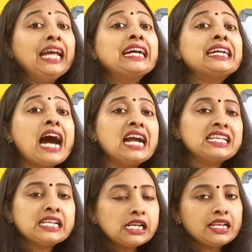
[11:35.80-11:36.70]

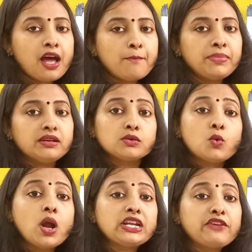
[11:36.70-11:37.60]
cardinal number,
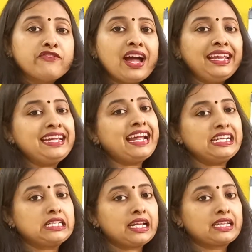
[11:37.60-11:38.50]
quantifying
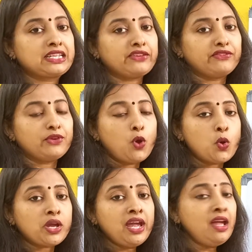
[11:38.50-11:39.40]
adjective.
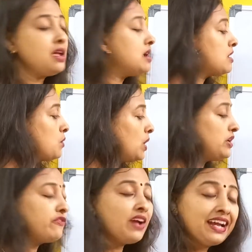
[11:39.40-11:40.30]
Okay,
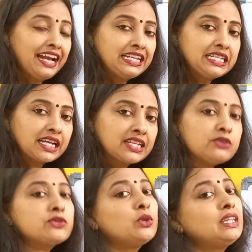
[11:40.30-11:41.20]
quantifying
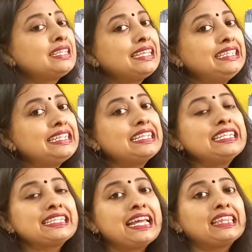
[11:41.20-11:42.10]
adjective. So this in turn
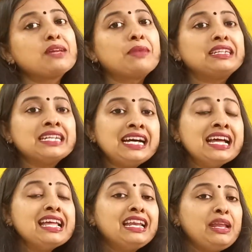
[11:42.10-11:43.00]
is nothing but
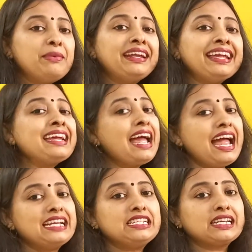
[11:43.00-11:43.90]
a limiting
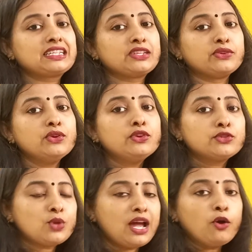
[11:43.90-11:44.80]
adjective.
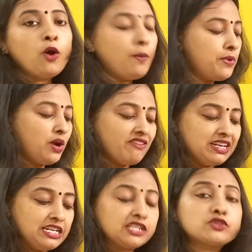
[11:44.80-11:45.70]
So I hope you have
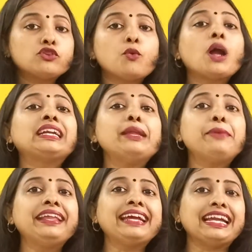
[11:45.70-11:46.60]
understood what
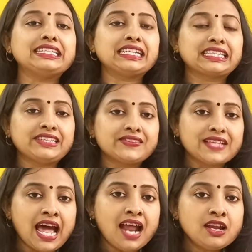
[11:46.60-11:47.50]
limiting adjectives
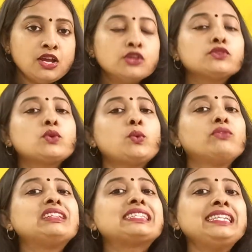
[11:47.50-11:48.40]
are. So we
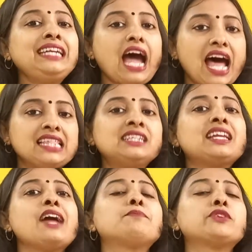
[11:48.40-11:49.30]
will see other
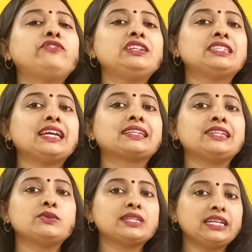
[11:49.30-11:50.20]
types of
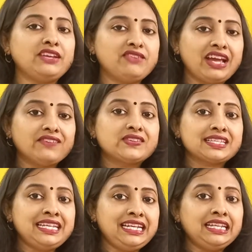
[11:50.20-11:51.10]
adjectives. Again, we have
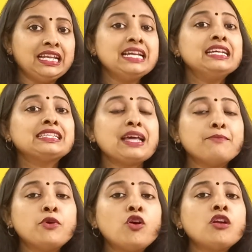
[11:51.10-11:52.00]
seen
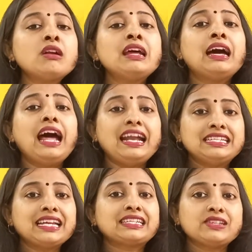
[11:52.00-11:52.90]
some more
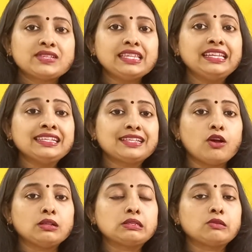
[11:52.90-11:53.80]
adjectives in this
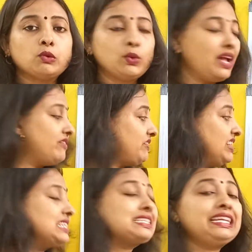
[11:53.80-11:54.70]
also. We have
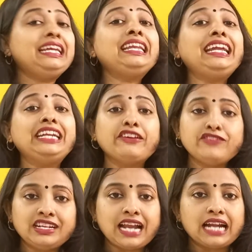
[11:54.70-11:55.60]
even seen
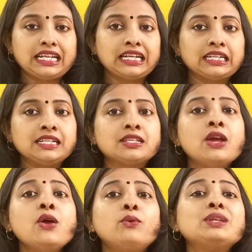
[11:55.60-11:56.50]
indefinite articles,
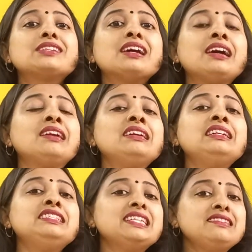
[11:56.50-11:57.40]
which
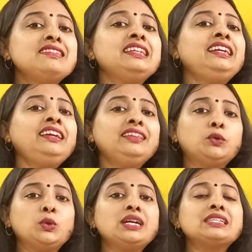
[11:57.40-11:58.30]
are generally the
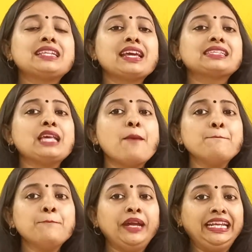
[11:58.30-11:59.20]
words like
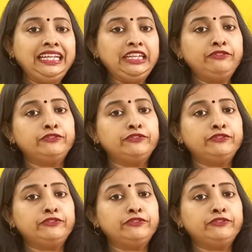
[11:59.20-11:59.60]
some, many,